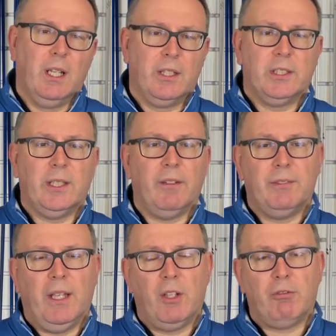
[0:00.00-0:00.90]
the stuff
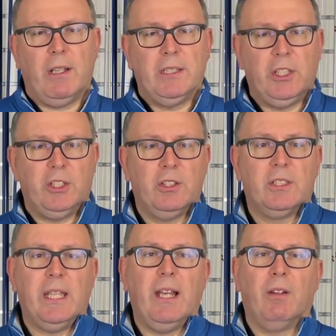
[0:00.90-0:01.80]
now transitions
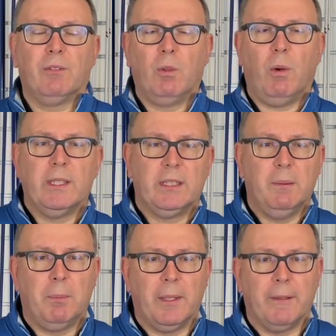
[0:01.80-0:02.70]
down quite
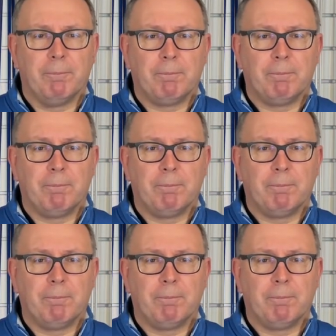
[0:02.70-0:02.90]
simply.